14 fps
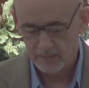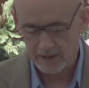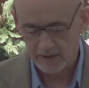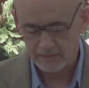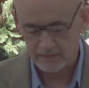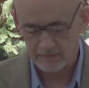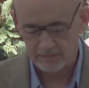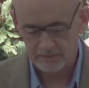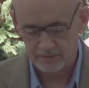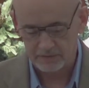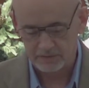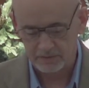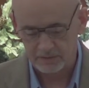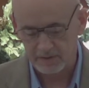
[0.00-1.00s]
back there in 1
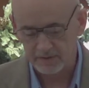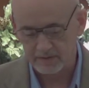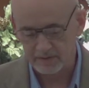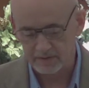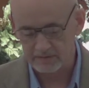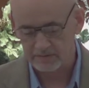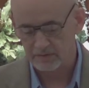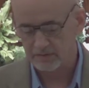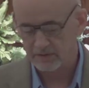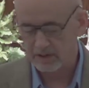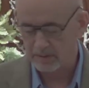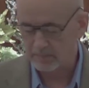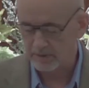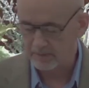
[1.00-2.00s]
Corinthians
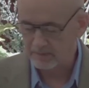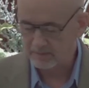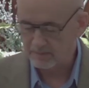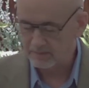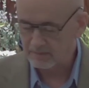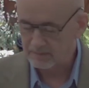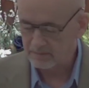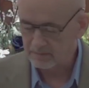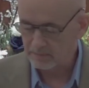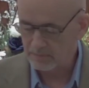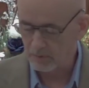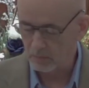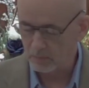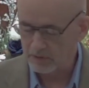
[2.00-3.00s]
13,
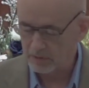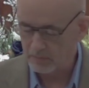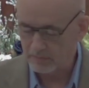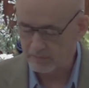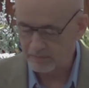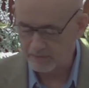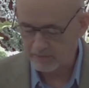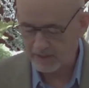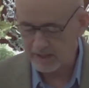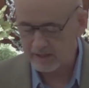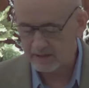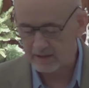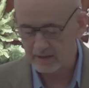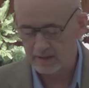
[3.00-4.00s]
but when you
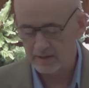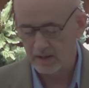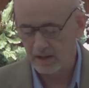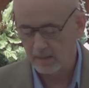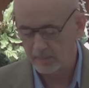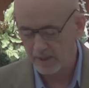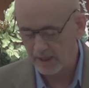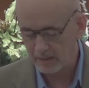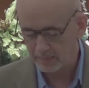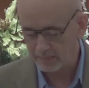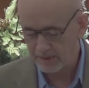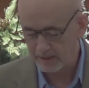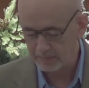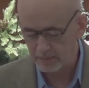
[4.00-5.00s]
think
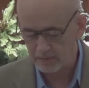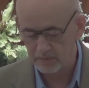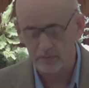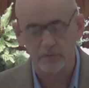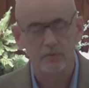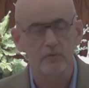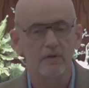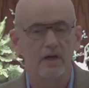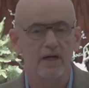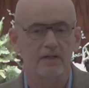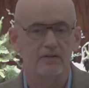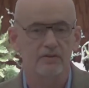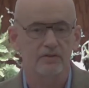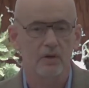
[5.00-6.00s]
about people who do
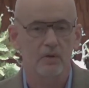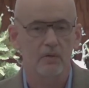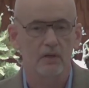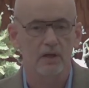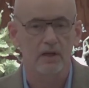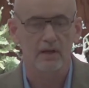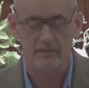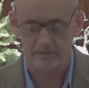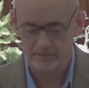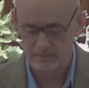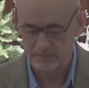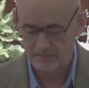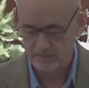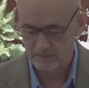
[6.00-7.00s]
not show love,
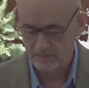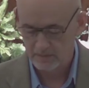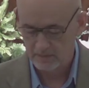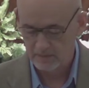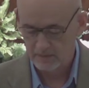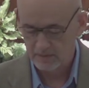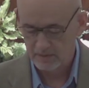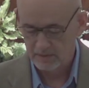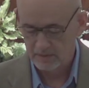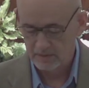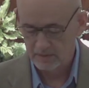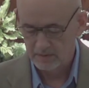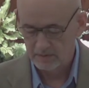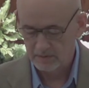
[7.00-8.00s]

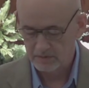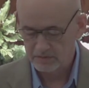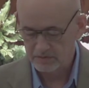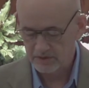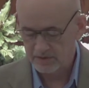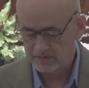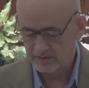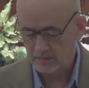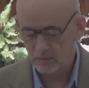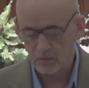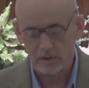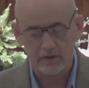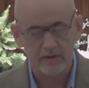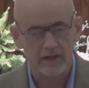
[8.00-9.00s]
you see
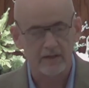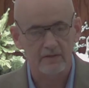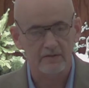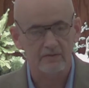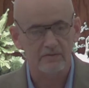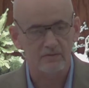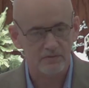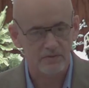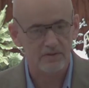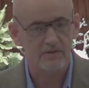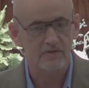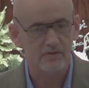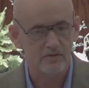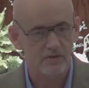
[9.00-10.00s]
someone that is
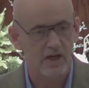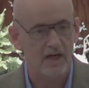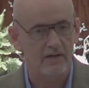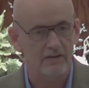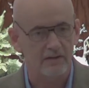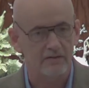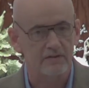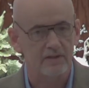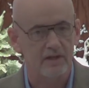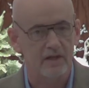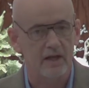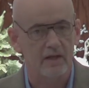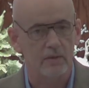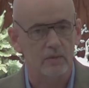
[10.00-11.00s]
childish in a
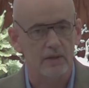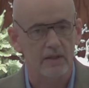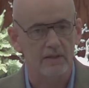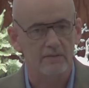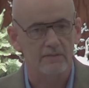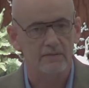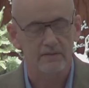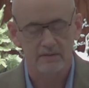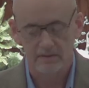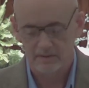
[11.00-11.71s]
lot of ways.